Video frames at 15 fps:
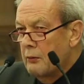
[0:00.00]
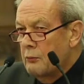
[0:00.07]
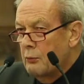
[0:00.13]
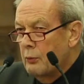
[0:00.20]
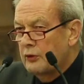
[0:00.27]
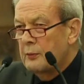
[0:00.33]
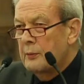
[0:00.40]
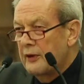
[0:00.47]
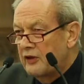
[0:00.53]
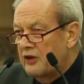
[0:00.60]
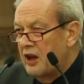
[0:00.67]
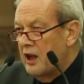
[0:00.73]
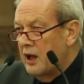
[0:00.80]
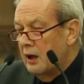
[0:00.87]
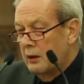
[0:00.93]
was a
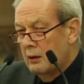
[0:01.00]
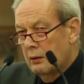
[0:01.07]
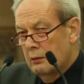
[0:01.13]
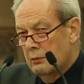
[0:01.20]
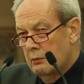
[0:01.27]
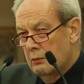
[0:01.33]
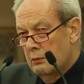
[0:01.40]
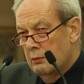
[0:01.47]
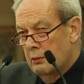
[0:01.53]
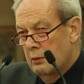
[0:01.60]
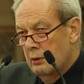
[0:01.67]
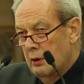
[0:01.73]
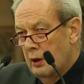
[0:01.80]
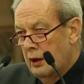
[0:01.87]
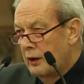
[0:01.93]
mistake,
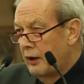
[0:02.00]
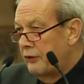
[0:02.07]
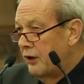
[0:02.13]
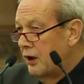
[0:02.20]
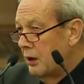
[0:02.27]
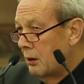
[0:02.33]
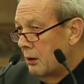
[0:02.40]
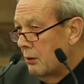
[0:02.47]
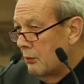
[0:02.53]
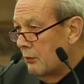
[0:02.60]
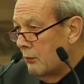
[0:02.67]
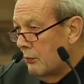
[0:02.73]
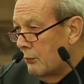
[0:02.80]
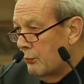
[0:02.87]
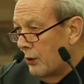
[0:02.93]
and I think
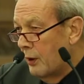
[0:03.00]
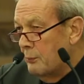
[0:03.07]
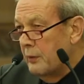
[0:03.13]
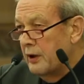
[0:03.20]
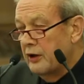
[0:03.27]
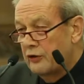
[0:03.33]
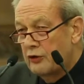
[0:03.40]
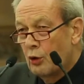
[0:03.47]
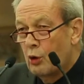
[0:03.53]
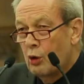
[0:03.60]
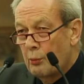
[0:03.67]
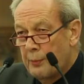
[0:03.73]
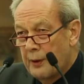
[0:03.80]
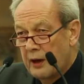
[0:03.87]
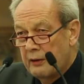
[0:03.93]
Prime Minister
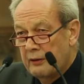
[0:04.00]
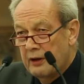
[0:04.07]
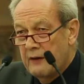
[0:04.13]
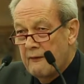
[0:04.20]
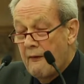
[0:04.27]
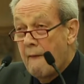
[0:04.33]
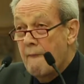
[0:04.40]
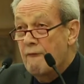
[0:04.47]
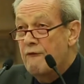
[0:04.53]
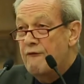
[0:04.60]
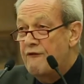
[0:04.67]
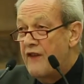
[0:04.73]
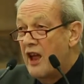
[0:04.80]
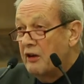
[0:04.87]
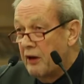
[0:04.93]
Orban did
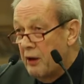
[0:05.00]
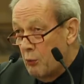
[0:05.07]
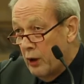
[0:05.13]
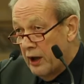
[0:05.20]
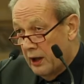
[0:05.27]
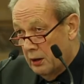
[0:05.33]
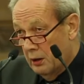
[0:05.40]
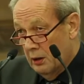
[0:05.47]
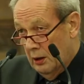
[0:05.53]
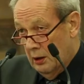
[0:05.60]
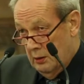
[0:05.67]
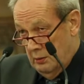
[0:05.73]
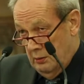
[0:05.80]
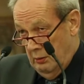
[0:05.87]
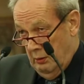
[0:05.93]
very well
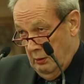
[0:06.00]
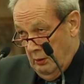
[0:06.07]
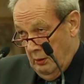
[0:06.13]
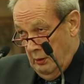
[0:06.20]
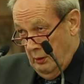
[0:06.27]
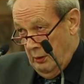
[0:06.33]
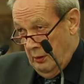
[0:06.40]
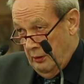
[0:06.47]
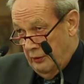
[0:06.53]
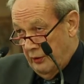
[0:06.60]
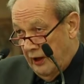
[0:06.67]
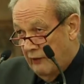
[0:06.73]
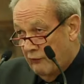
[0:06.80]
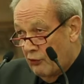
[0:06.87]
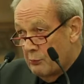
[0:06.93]
to
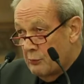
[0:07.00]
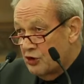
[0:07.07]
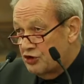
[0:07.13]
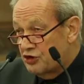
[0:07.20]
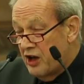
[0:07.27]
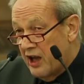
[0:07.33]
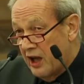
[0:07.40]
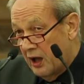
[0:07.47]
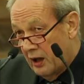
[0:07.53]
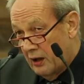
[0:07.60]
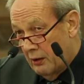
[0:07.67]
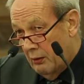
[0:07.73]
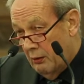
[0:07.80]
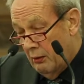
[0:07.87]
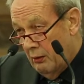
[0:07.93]
give them a shake,
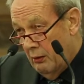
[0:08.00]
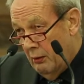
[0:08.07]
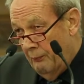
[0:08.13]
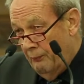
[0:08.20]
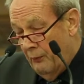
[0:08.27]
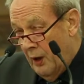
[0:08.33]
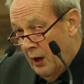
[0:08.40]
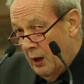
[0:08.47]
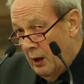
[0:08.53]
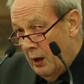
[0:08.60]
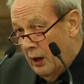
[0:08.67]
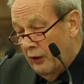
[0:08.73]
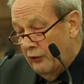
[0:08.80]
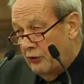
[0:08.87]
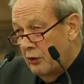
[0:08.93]

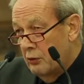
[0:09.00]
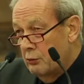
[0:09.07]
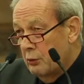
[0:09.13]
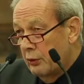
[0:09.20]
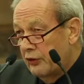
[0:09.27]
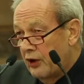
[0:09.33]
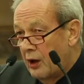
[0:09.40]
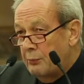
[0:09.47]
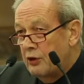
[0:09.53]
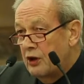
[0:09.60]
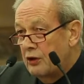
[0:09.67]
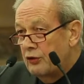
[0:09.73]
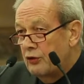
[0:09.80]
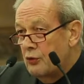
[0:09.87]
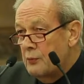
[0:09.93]
is you
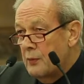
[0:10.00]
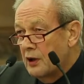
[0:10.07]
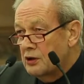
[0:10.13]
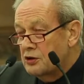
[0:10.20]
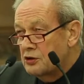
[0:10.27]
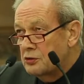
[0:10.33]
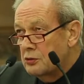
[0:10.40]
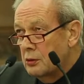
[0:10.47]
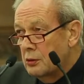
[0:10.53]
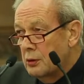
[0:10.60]
accepted too much,